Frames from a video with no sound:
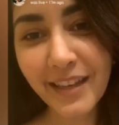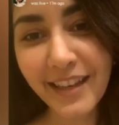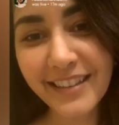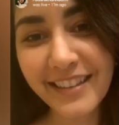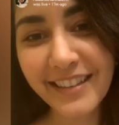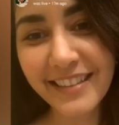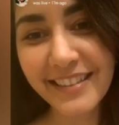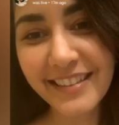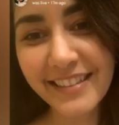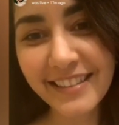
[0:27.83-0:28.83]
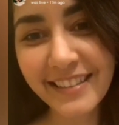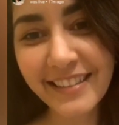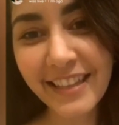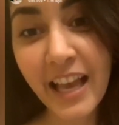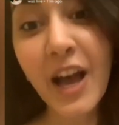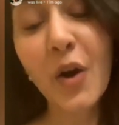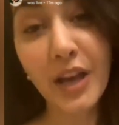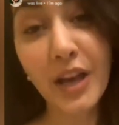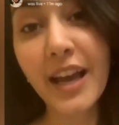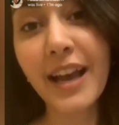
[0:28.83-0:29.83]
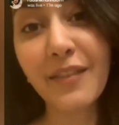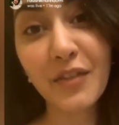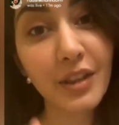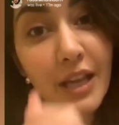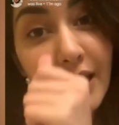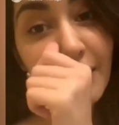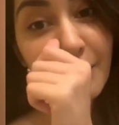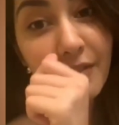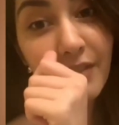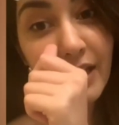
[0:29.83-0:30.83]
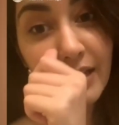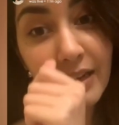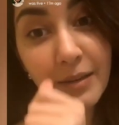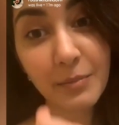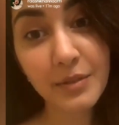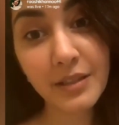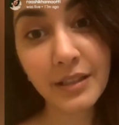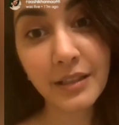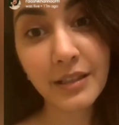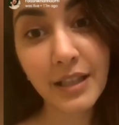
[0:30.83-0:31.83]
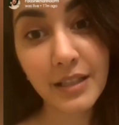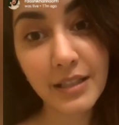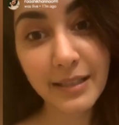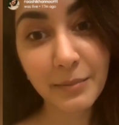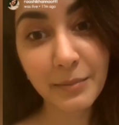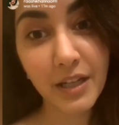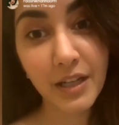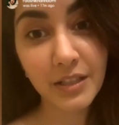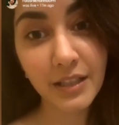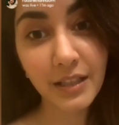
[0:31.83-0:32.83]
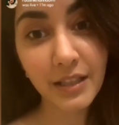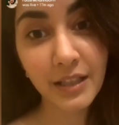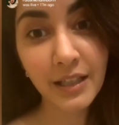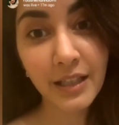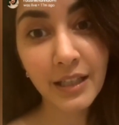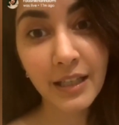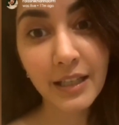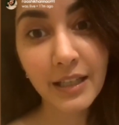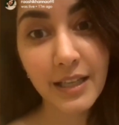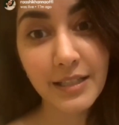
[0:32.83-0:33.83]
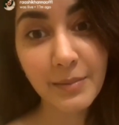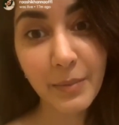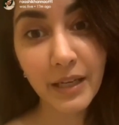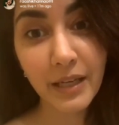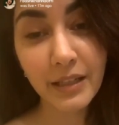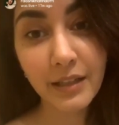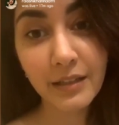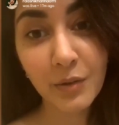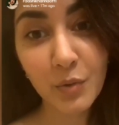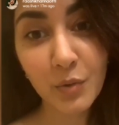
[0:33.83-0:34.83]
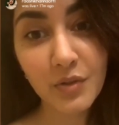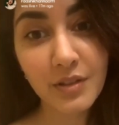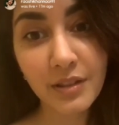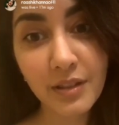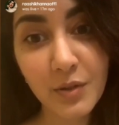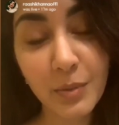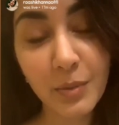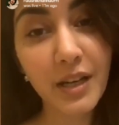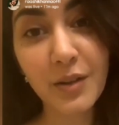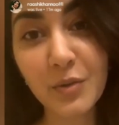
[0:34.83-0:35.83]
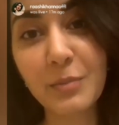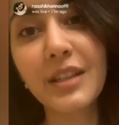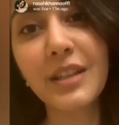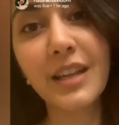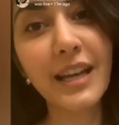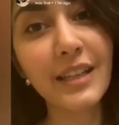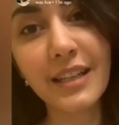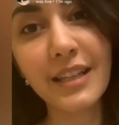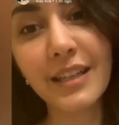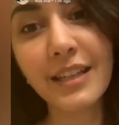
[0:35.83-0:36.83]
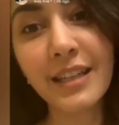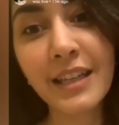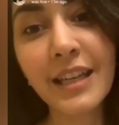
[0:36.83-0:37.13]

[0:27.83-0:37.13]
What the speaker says: Hi guys. Okay, I have to thank my fan clubs. There's Team Rashi, there's Benirar, who's a sweetheart, who's been writing